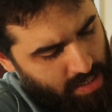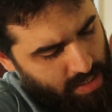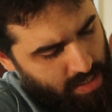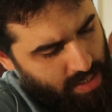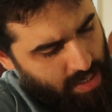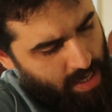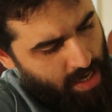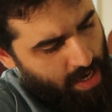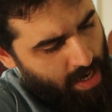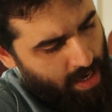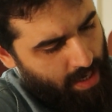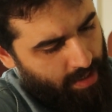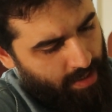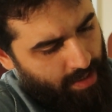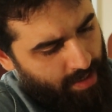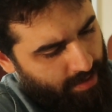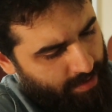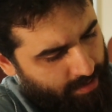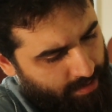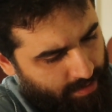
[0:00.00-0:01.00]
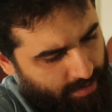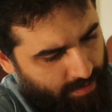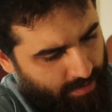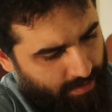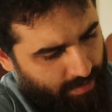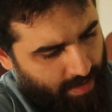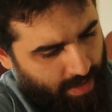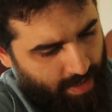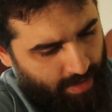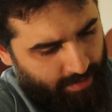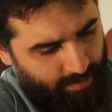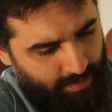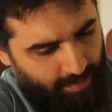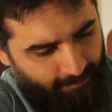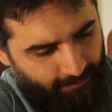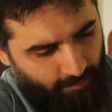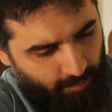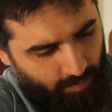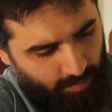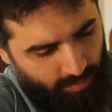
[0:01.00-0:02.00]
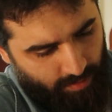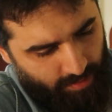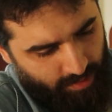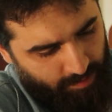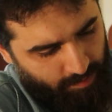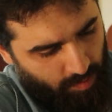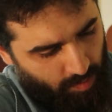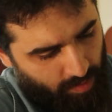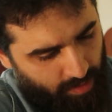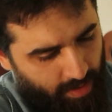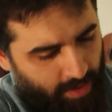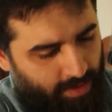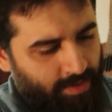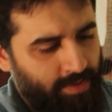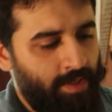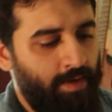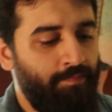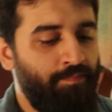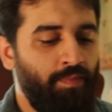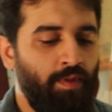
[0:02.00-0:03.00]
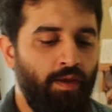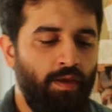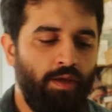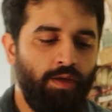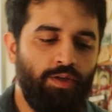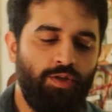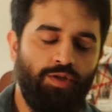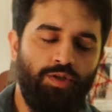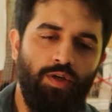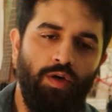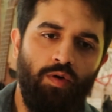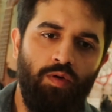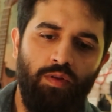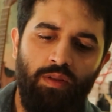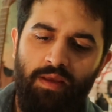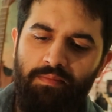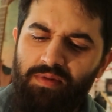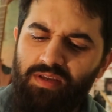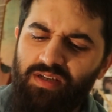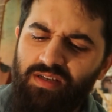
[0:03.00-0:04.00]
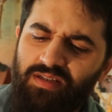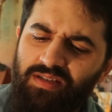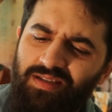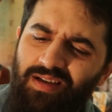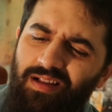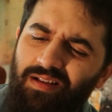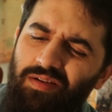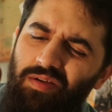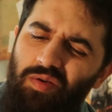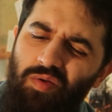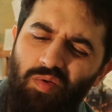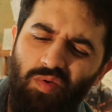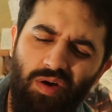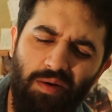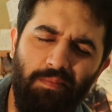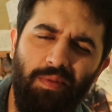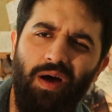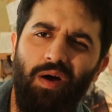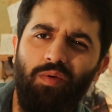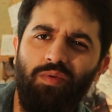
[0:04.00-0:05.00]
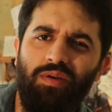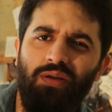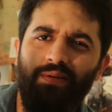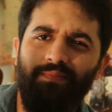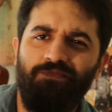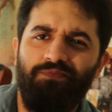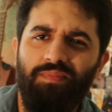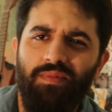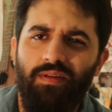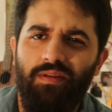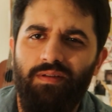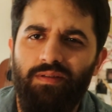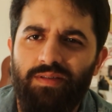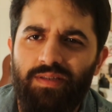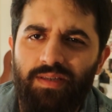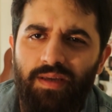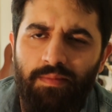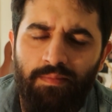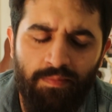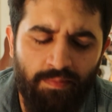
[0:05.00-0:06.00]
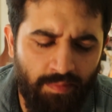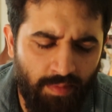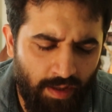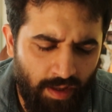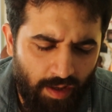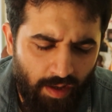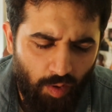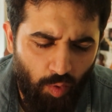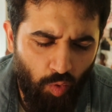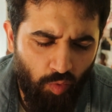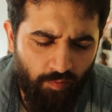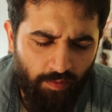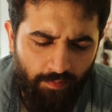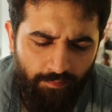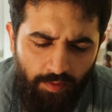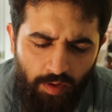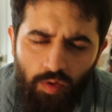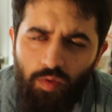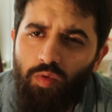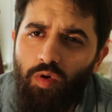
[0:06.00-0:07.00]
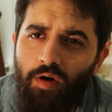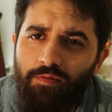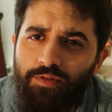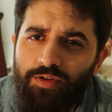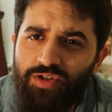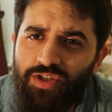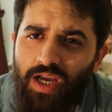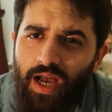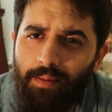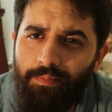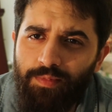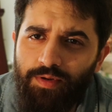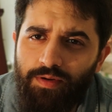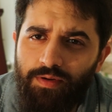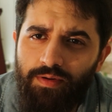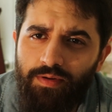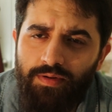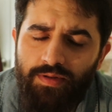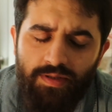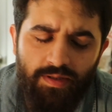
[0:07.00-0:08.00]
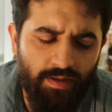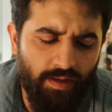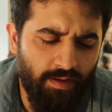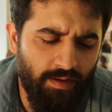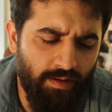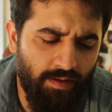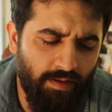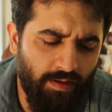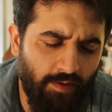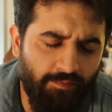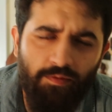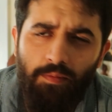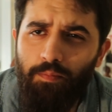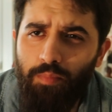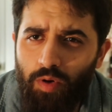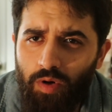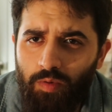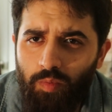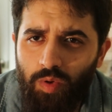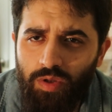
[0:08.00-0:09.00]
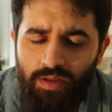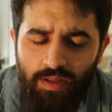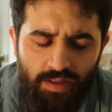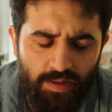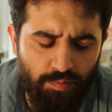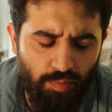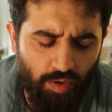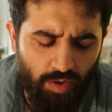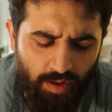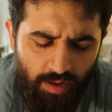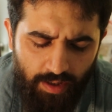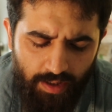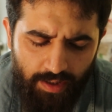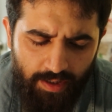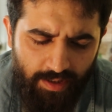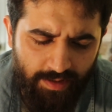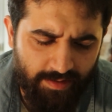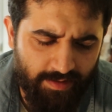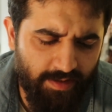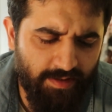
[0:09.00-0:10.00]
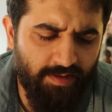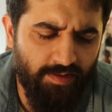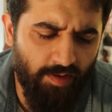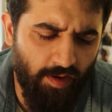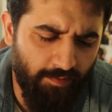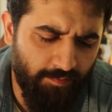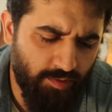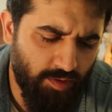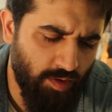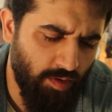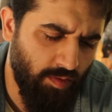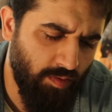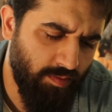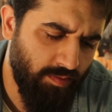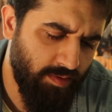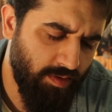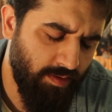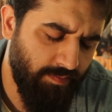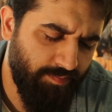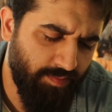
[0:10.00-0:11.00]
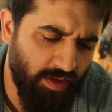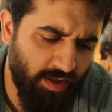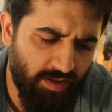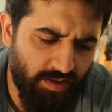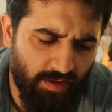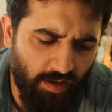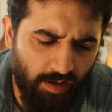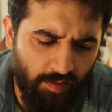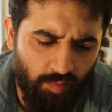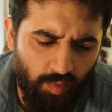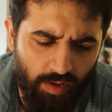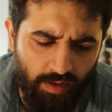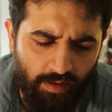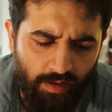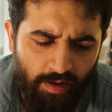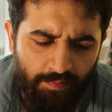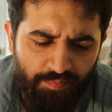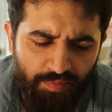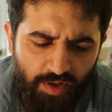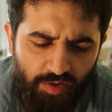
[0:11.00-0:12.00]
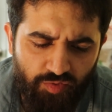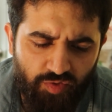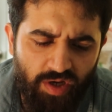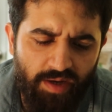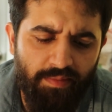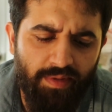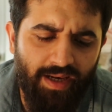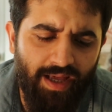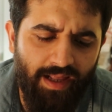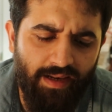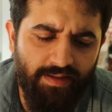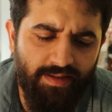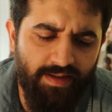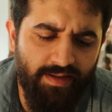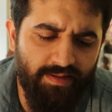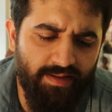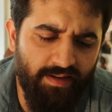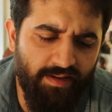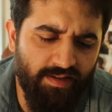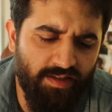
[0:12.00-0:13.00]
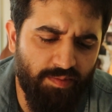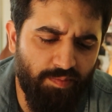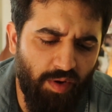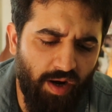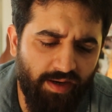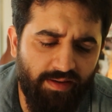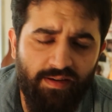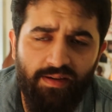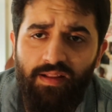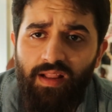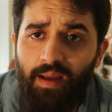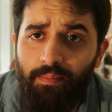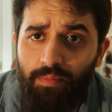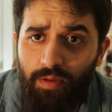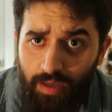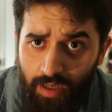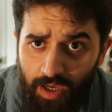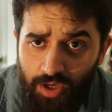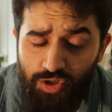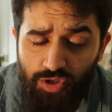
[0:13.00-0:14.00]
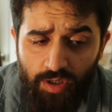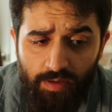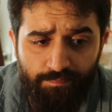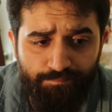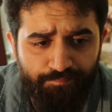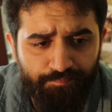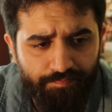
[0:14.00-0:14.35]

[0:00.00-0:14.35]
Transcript: Yeah, I guess that is it for this book. Yes. So let me just tell you about some overview of the chapters of the book, what this book consists of. So let's start with dream analysis and its practical application.